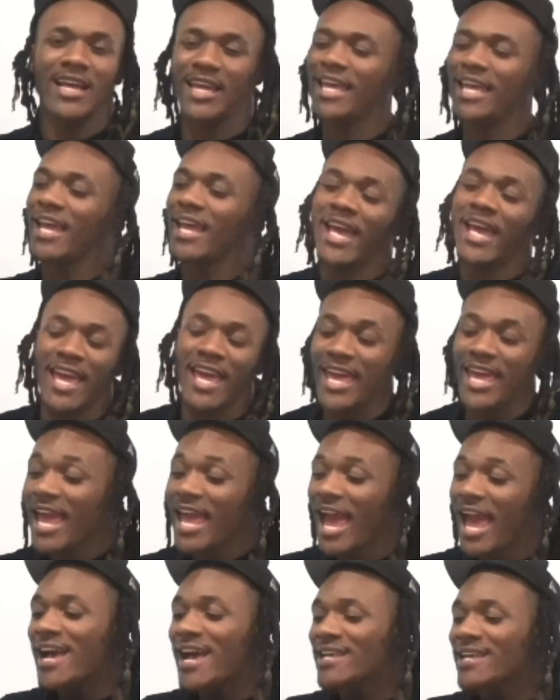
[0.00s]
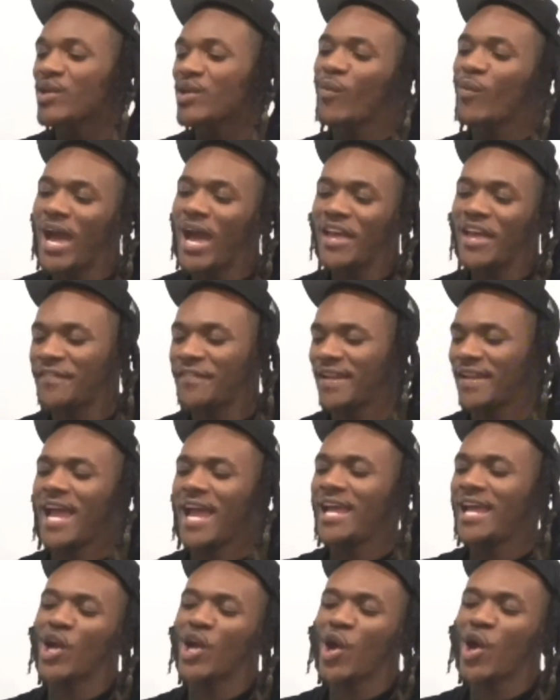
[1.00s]
He he has a wife and
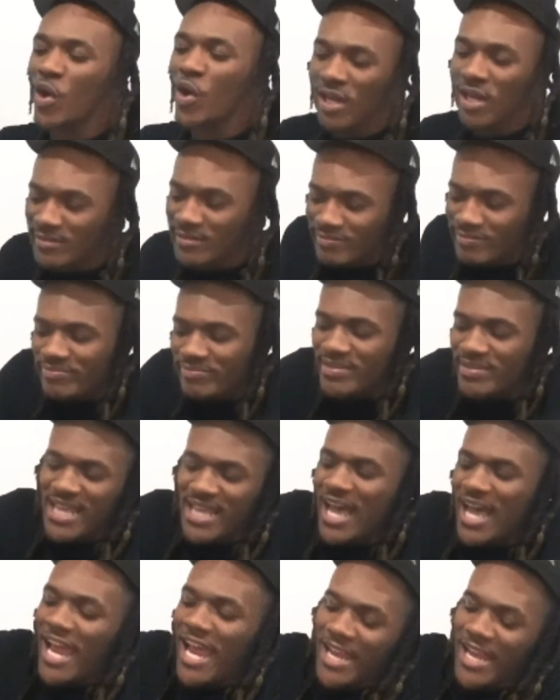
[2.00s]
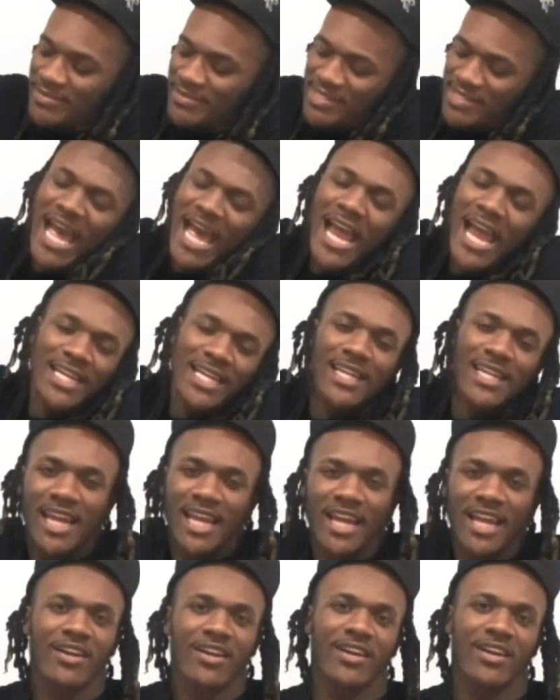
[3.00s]
I know it. Sign signing
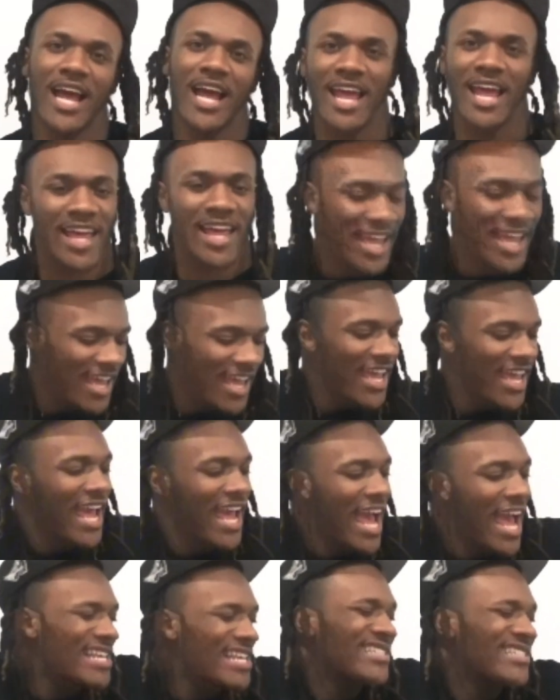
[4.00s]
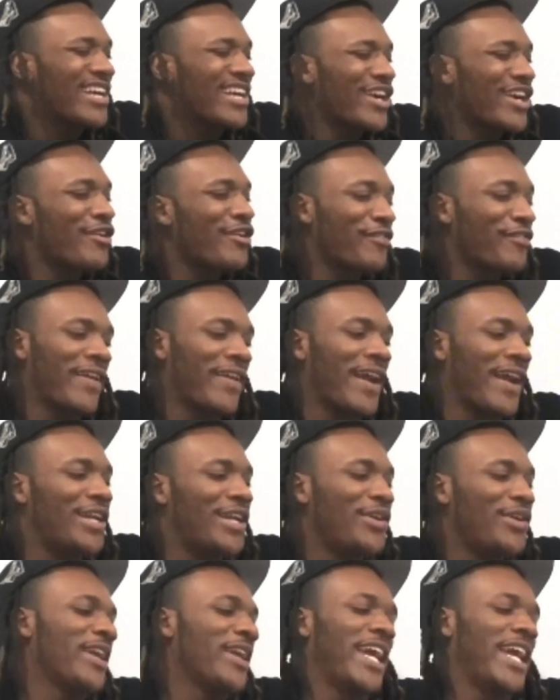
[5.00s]
here like he has a girlfriend. I
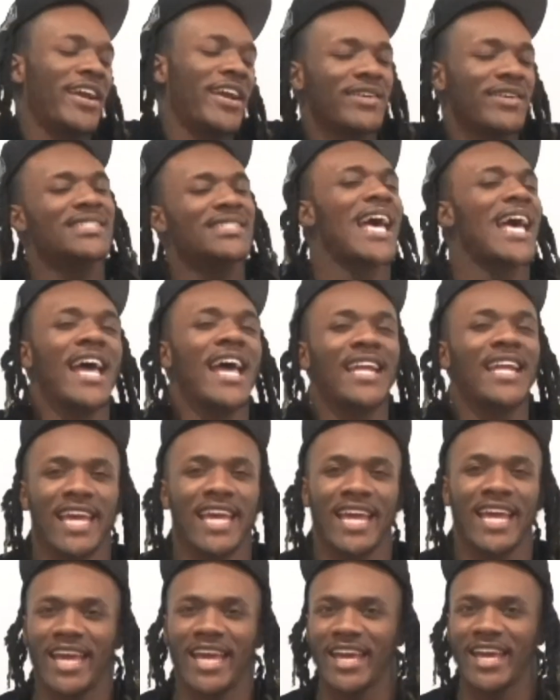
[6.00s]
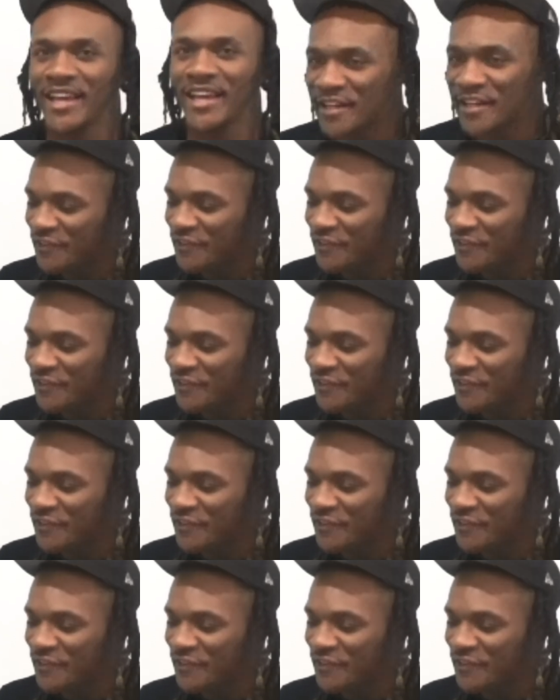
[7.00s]
don't care. Sign ahead.